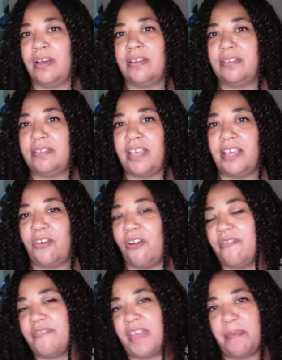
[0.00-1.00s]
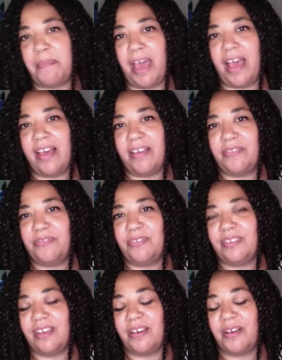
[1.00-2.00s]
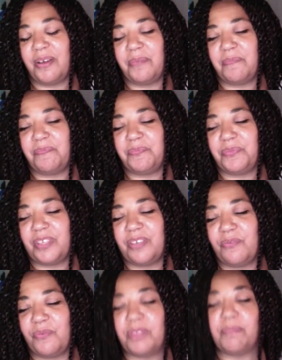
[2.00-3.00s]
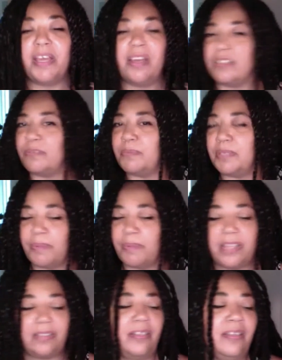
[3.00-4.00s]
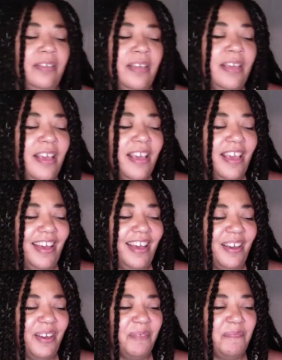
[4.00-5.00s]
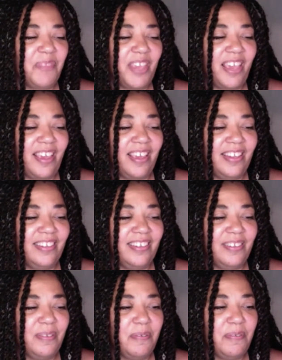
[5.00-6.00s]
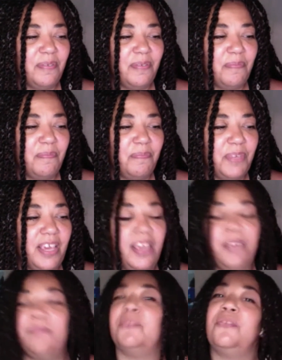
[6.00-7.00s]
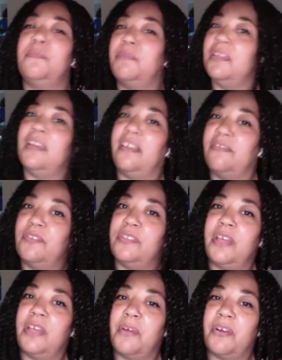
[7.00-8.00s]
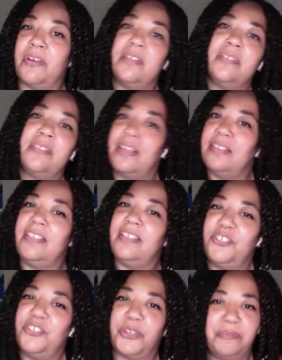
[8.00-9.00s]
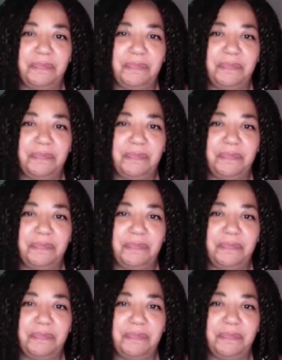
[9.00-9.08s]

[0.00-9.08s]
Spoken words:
take on that path with my husband's blessing and be able to be a full-time artist and teacher.